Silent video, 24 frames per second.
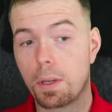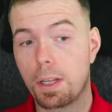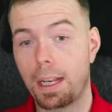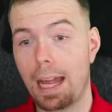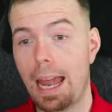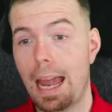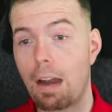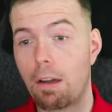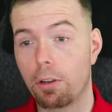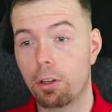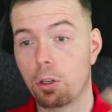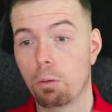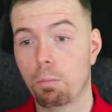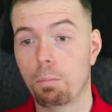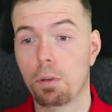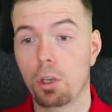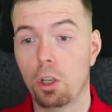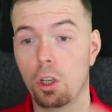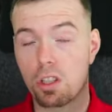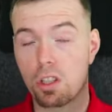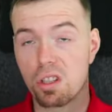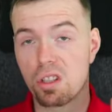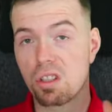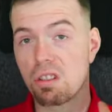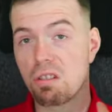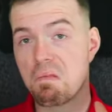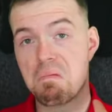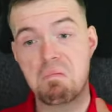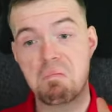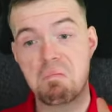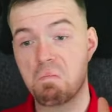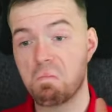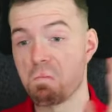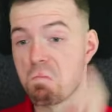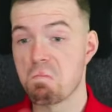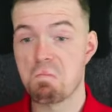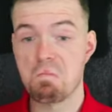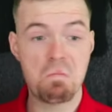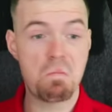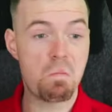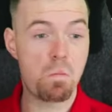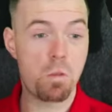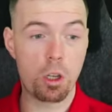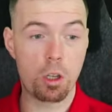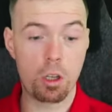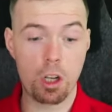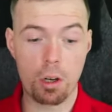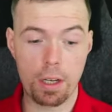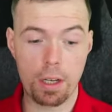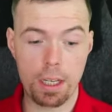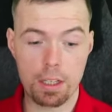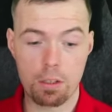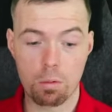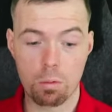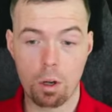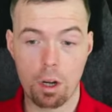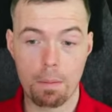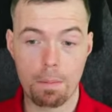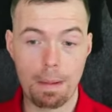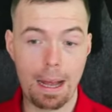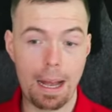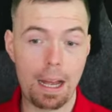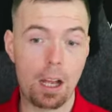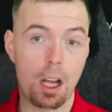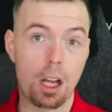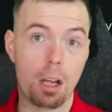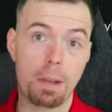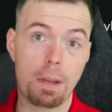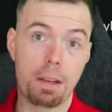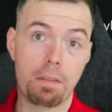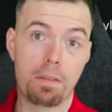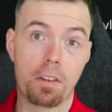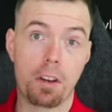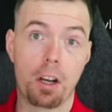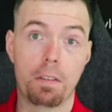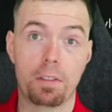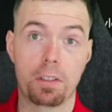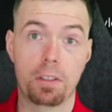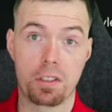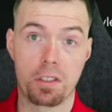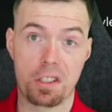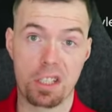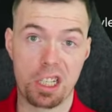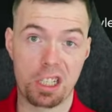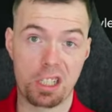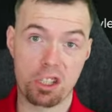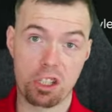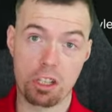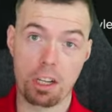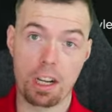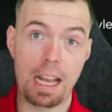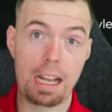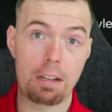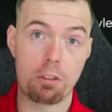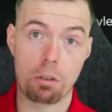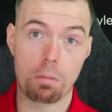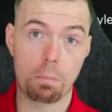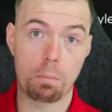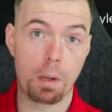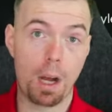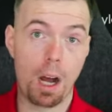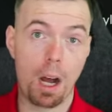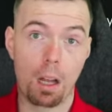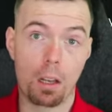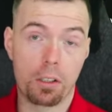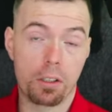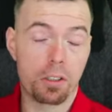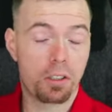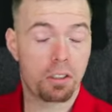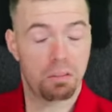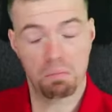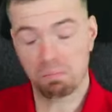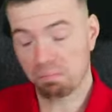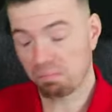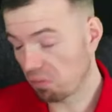Aerial plus. You don't need to worry about her being 5'6". She'll out jump Haaland.